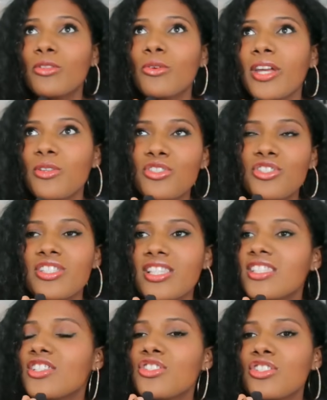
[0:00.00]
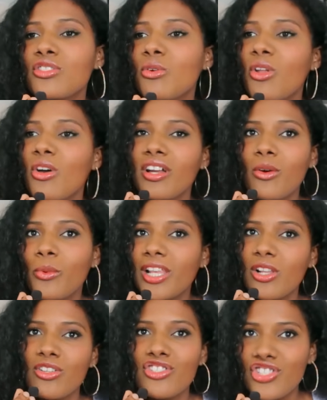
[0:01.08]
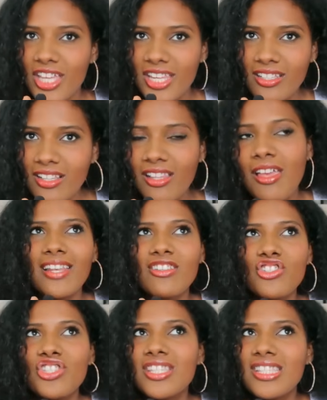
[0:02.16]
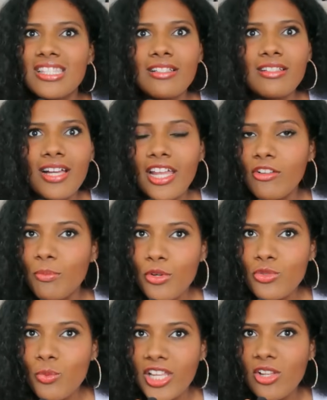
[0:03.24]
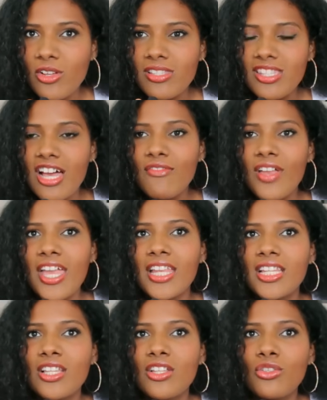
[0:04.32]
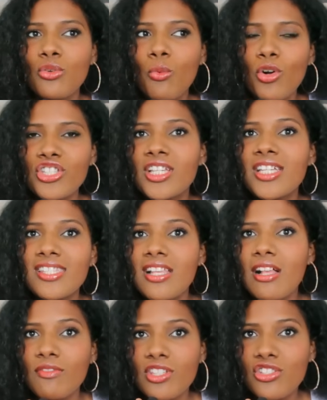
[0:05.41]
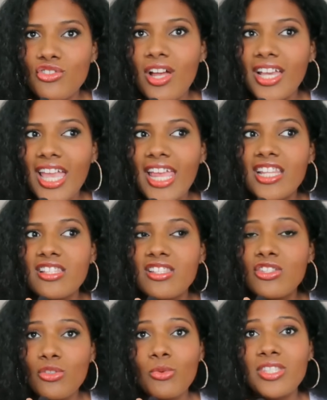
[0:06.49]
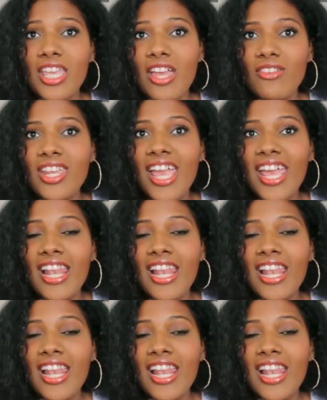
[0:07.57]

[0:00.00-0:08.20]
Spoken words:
Although I know she says that she's no longer a weight loss channel, but she still kind of posts weight loss stuff, and you're watching her self-destruct, and it's so scary.